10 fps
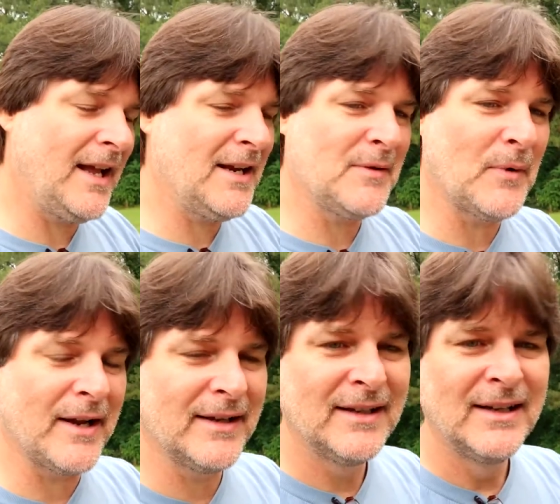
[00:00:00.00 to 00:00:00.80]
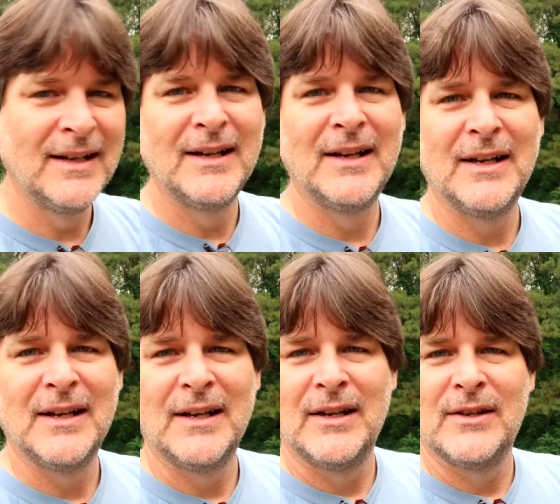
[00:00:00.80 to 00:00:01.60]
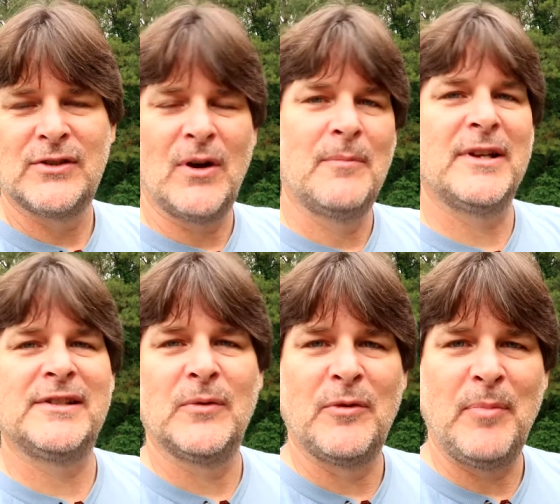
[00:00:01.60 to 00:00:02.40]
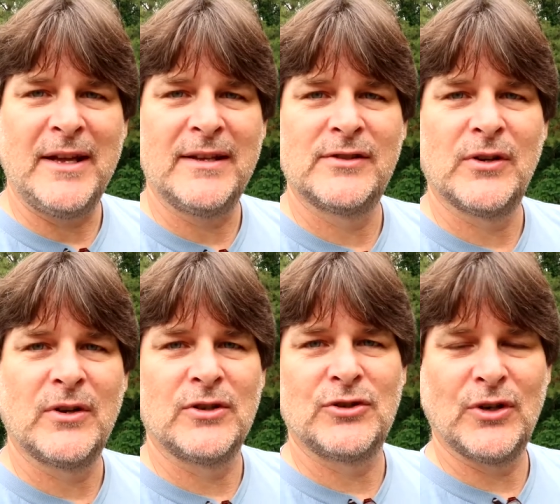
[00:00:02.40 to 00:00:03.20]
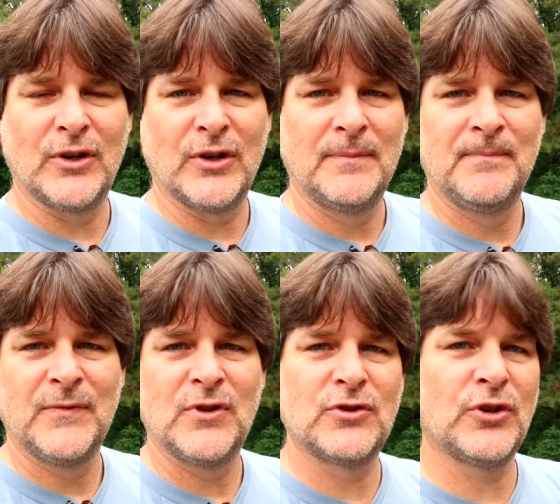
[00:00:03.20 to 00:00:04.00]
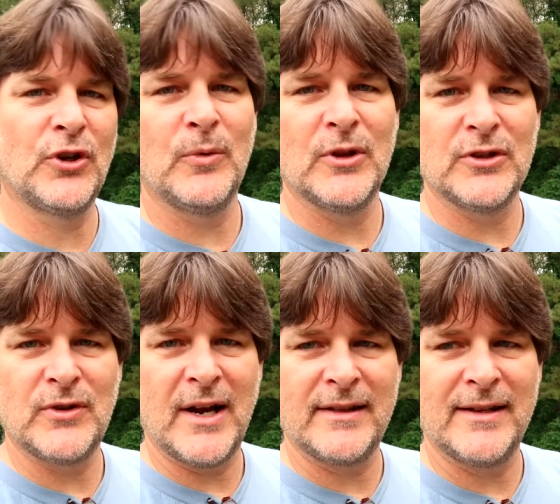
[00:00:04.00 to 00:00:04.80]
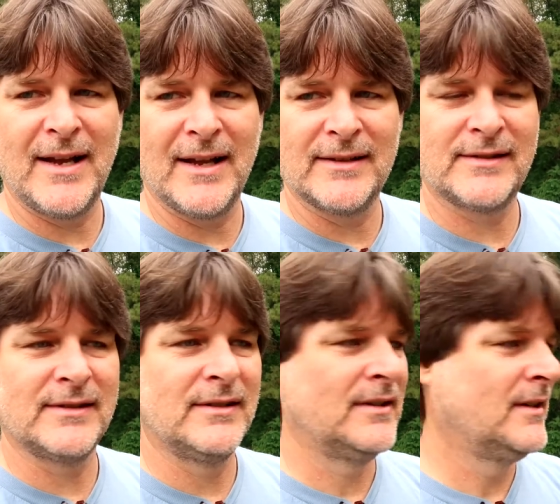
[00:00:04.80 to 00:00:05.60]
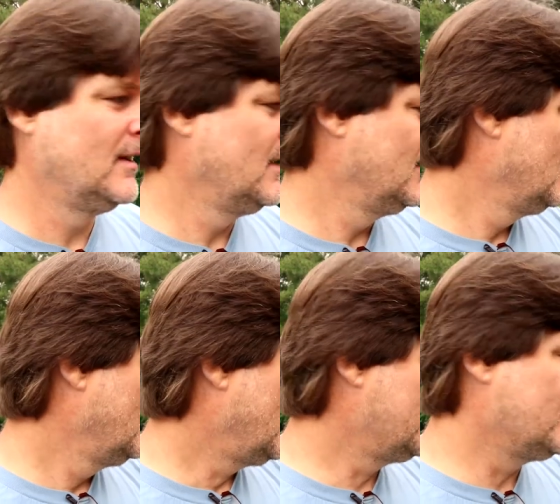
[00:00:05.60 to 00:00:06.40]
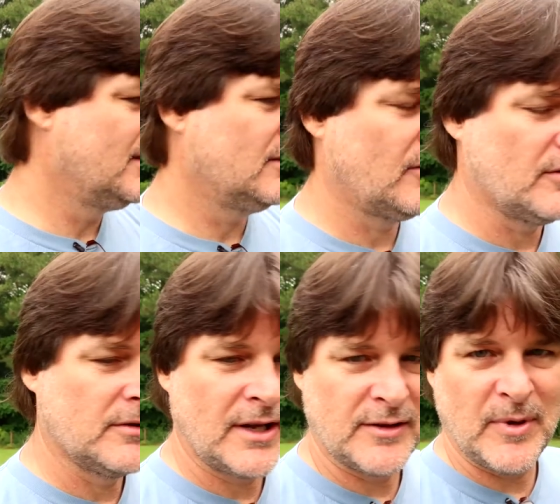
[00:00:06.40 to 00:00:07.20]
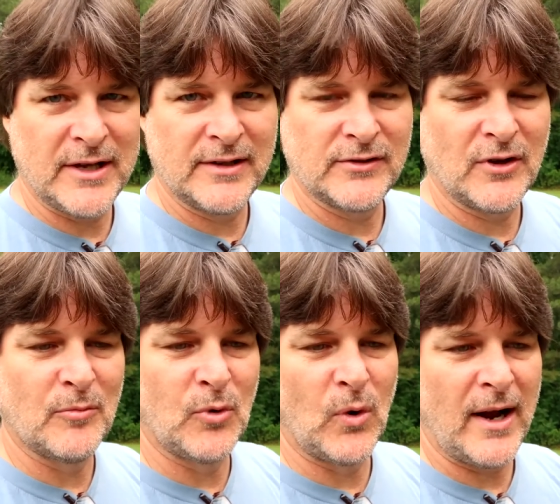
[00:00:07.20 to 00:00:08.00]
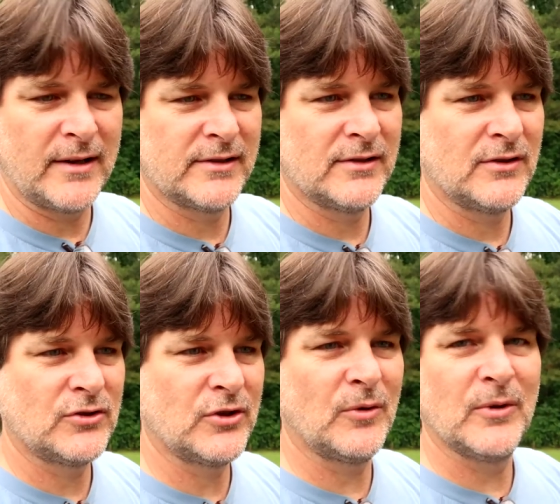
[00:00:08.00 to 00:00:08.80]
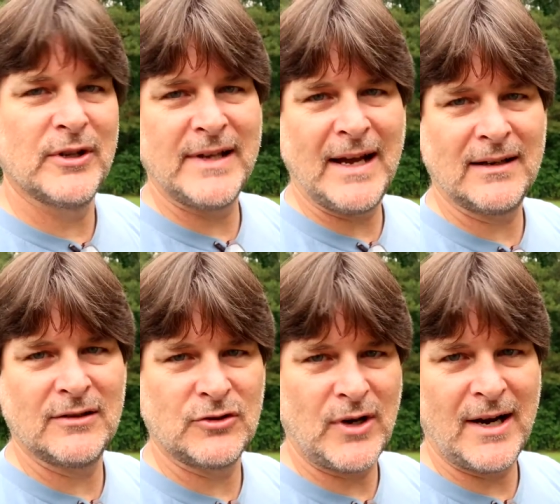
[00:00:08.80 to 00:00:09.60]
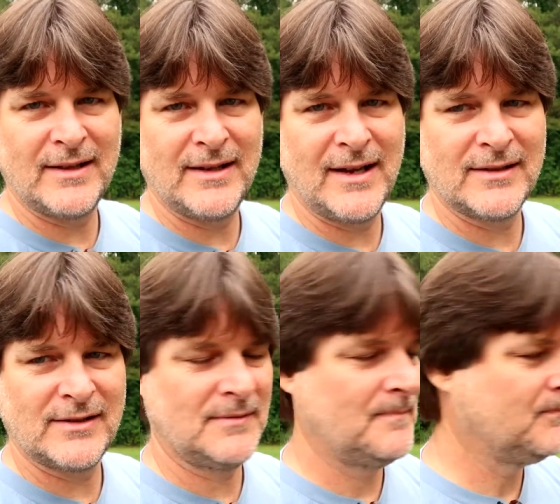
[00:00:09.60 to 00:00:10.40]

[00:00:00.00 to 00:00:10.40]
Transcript: anyway, so I'll mix it with baking soda and sugar. The sugar will attract the ants and then, or not the baking soda, the borax. The sugar will attack, attract the ants